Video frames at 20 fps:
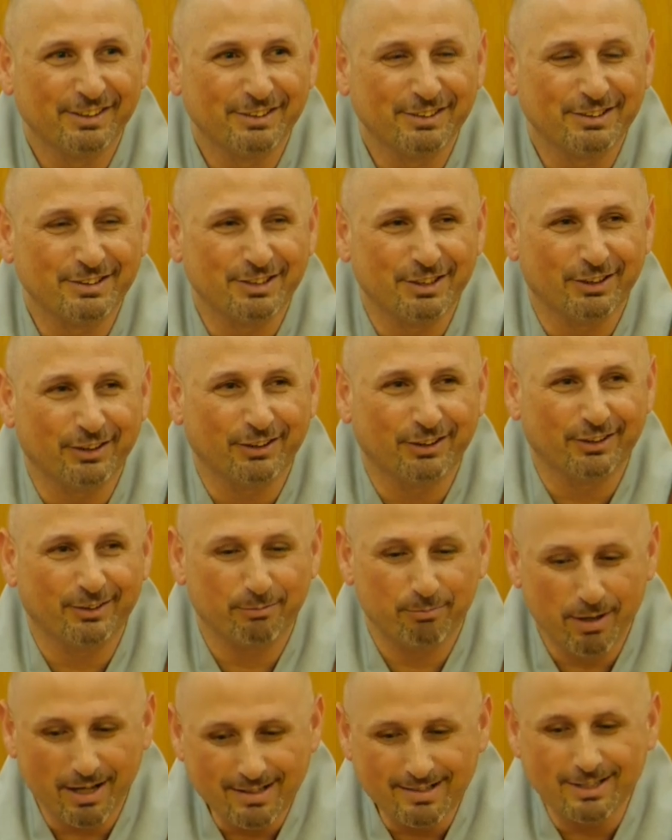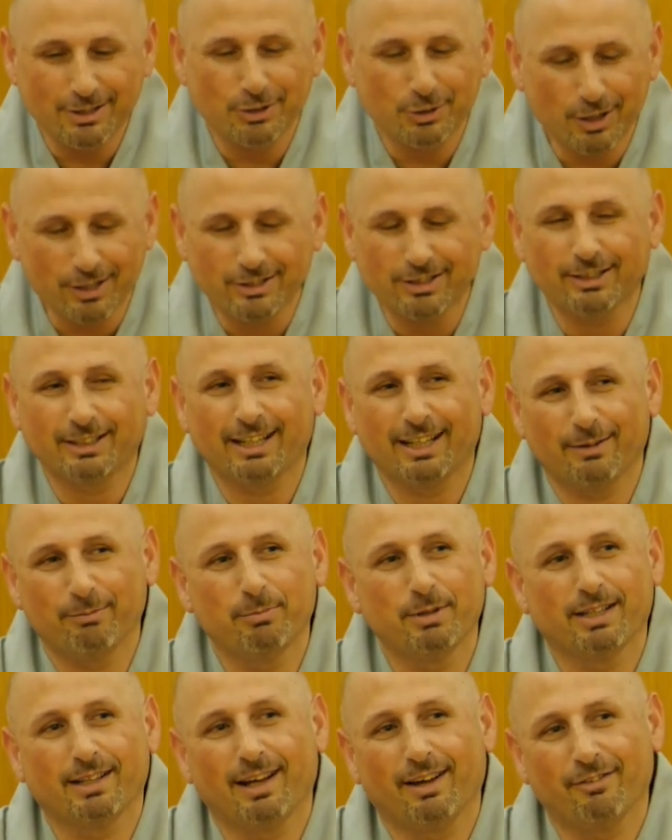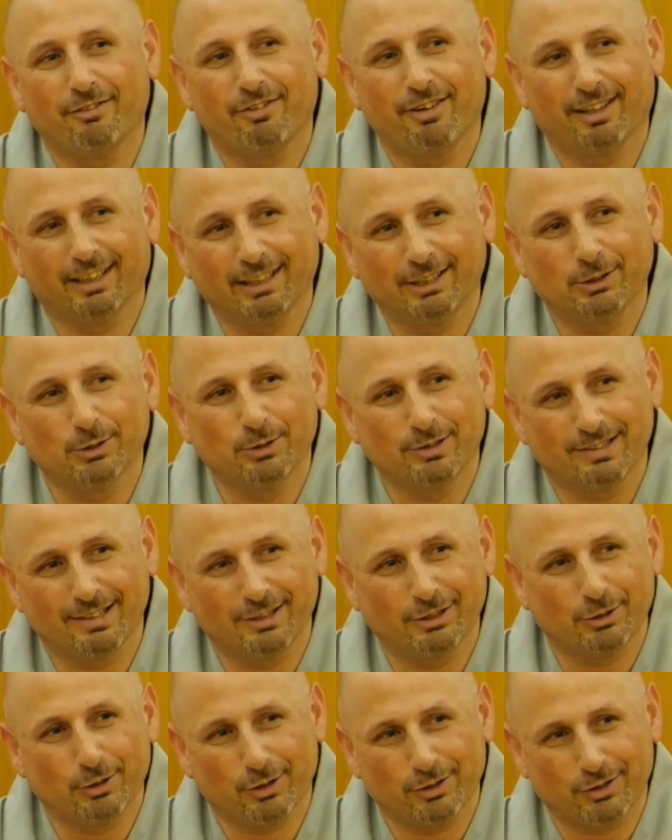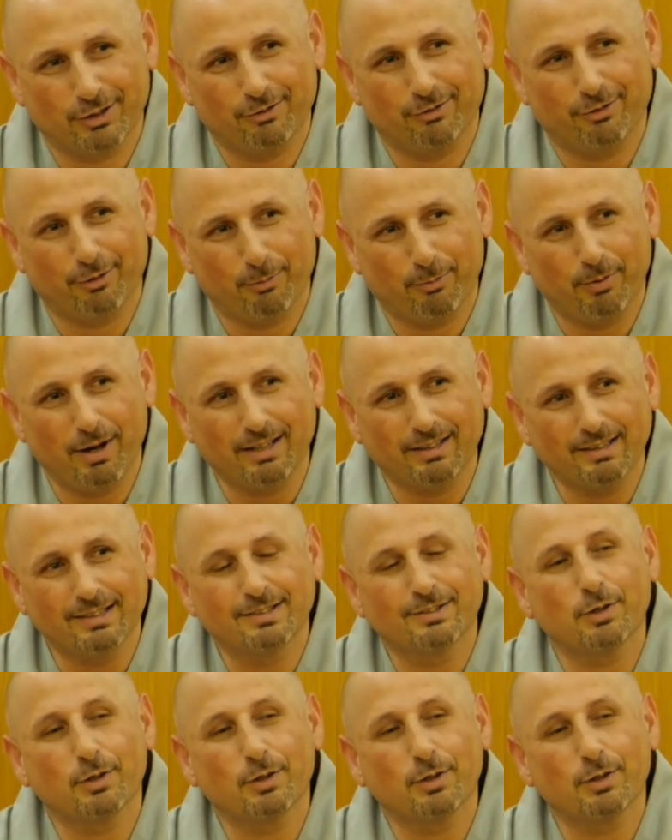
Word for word: So a bad situation can become very good situation for practice.